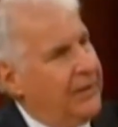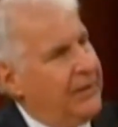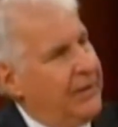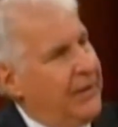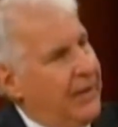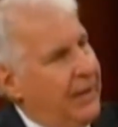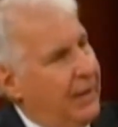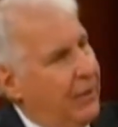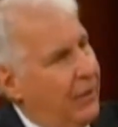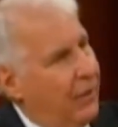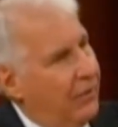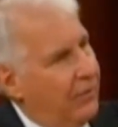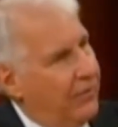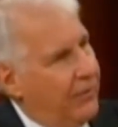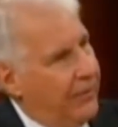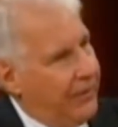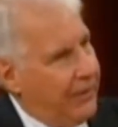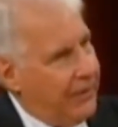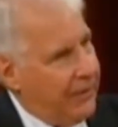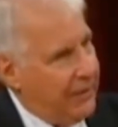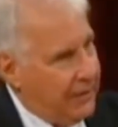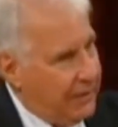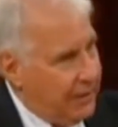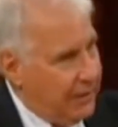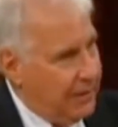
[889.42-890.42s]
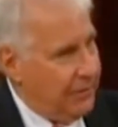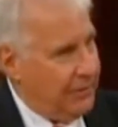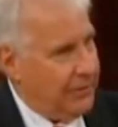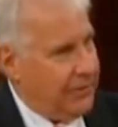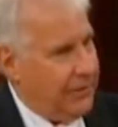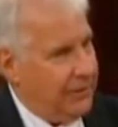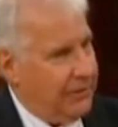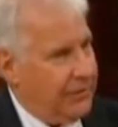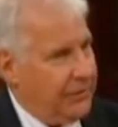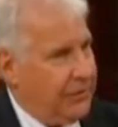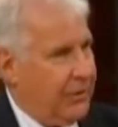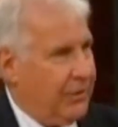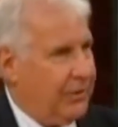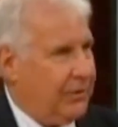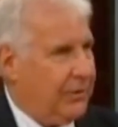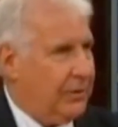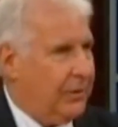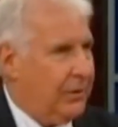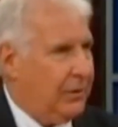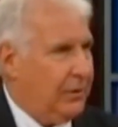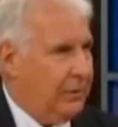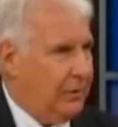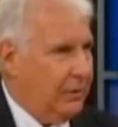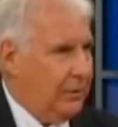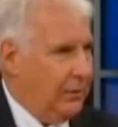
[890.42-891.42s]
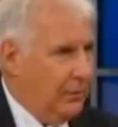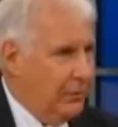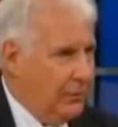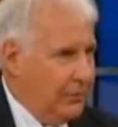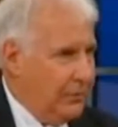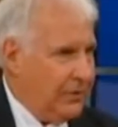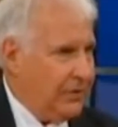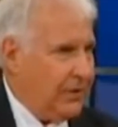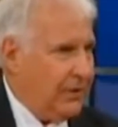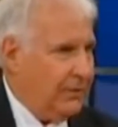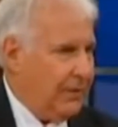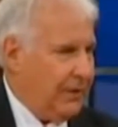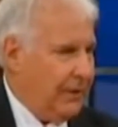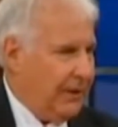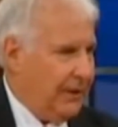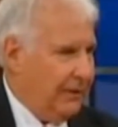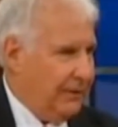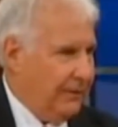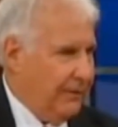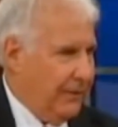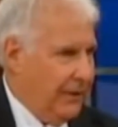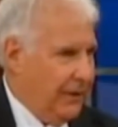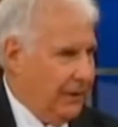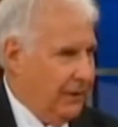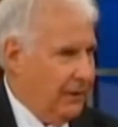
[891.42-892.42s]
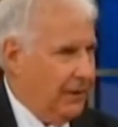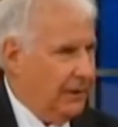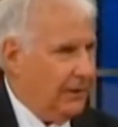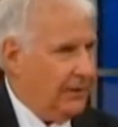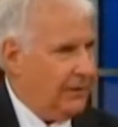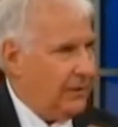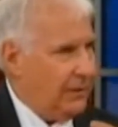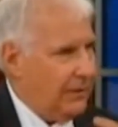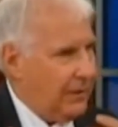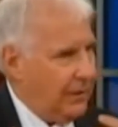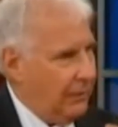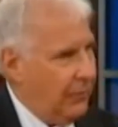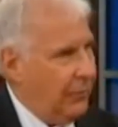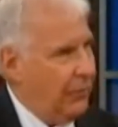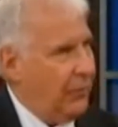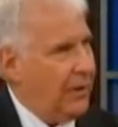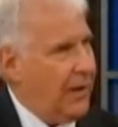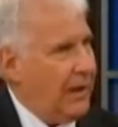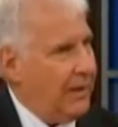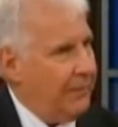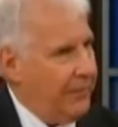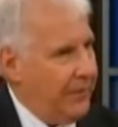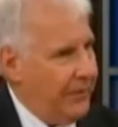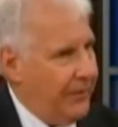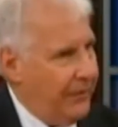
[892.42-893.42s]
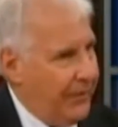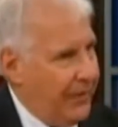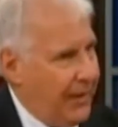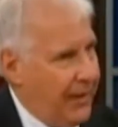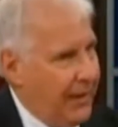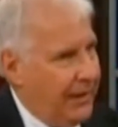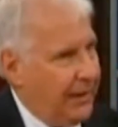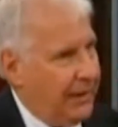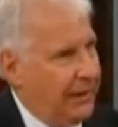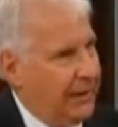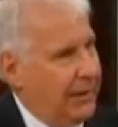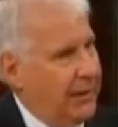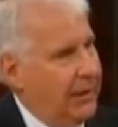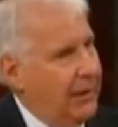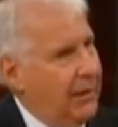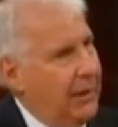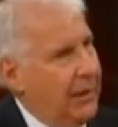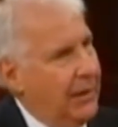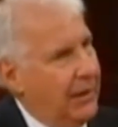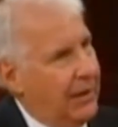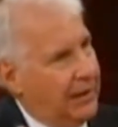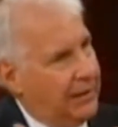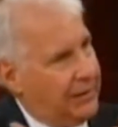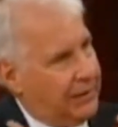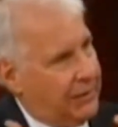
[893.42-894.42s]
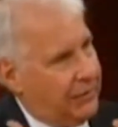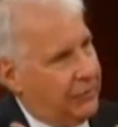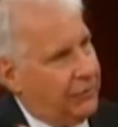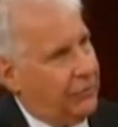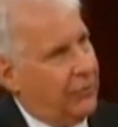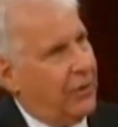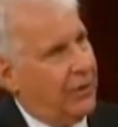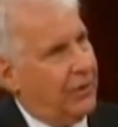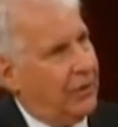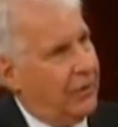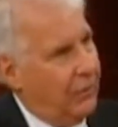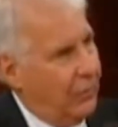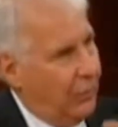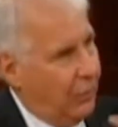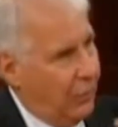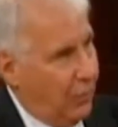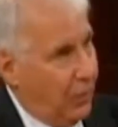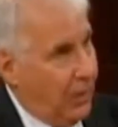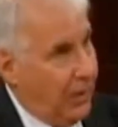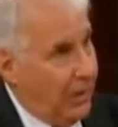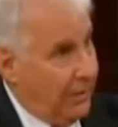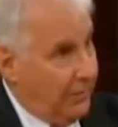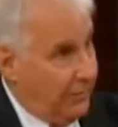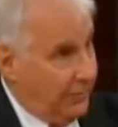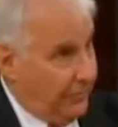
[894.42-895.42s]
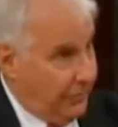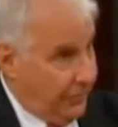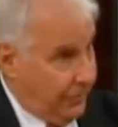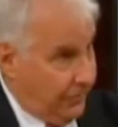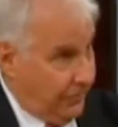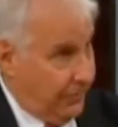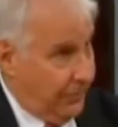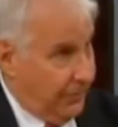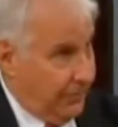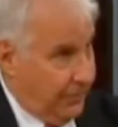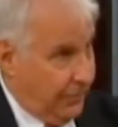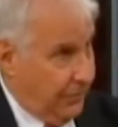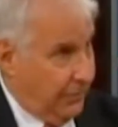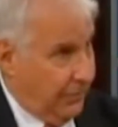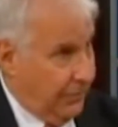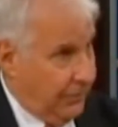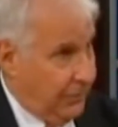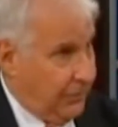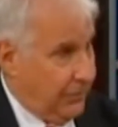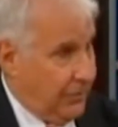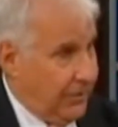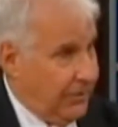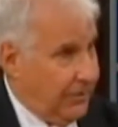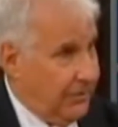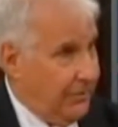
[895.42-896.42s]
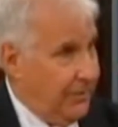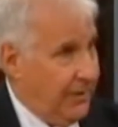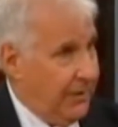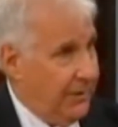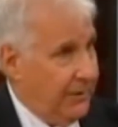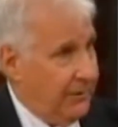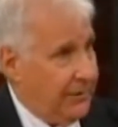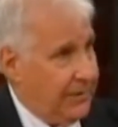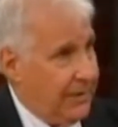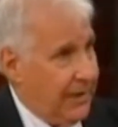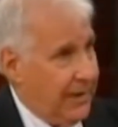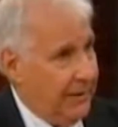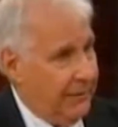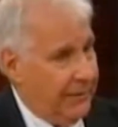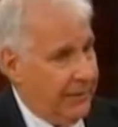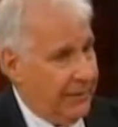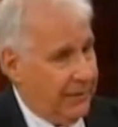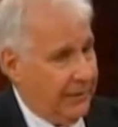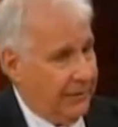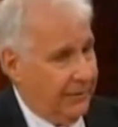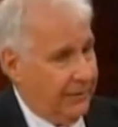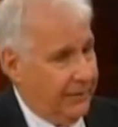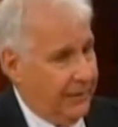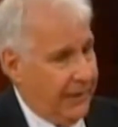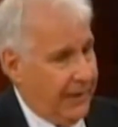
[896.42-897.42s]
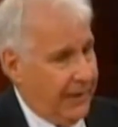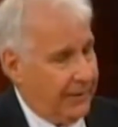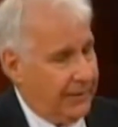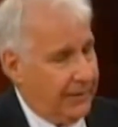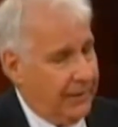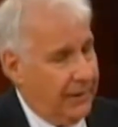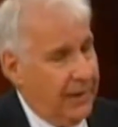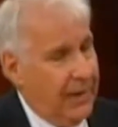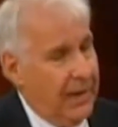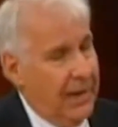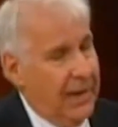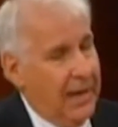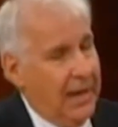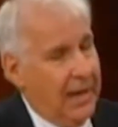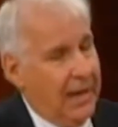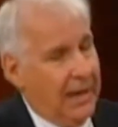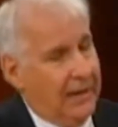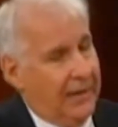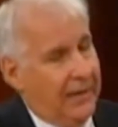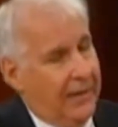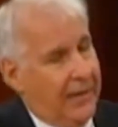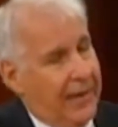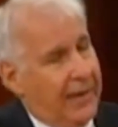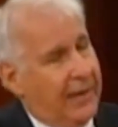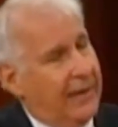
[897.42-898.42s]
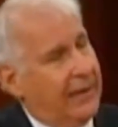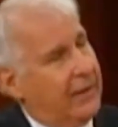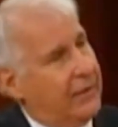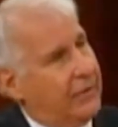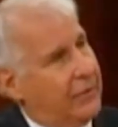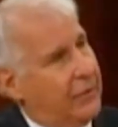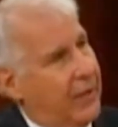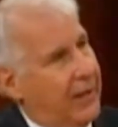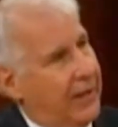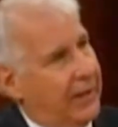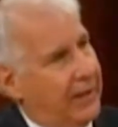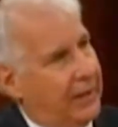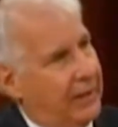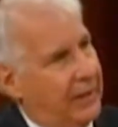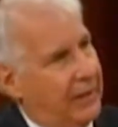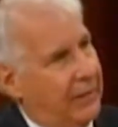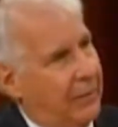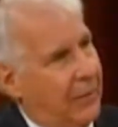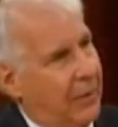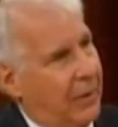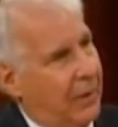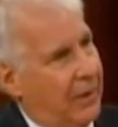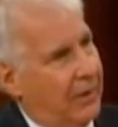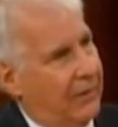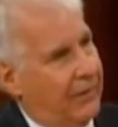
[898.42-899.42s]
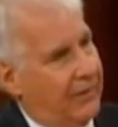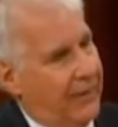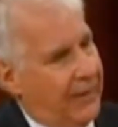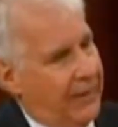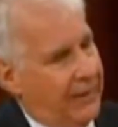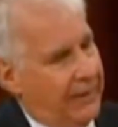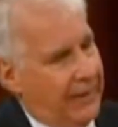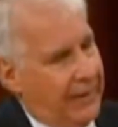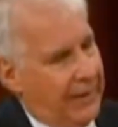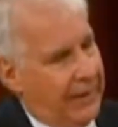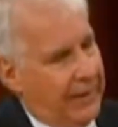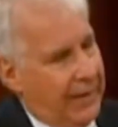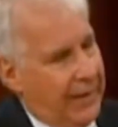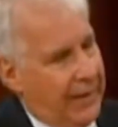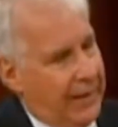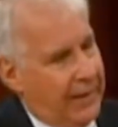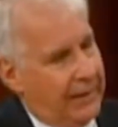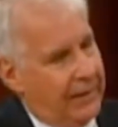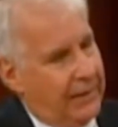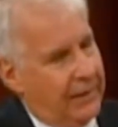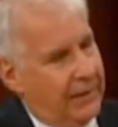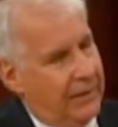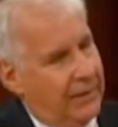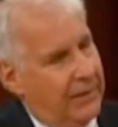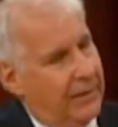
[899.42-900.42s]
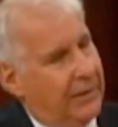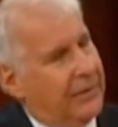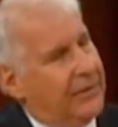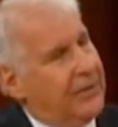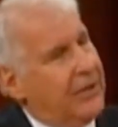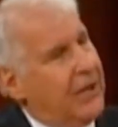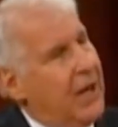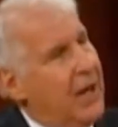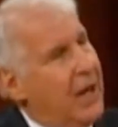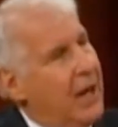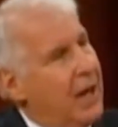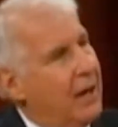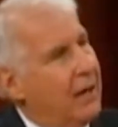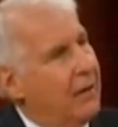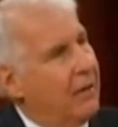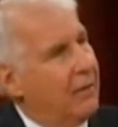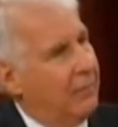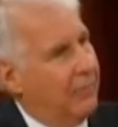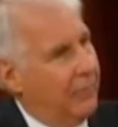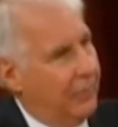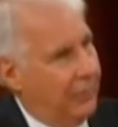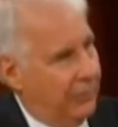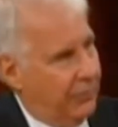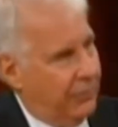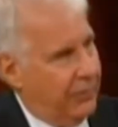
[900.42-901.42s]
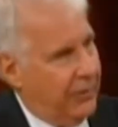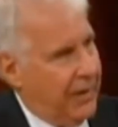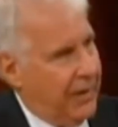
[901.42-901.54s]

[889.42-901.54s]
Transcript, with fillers: Is that over the years they'll start to lose some of their feelings, they'll get more apathetic as the drug wears the neurotransmitters out, in effect. And then they try to come off and they get terrible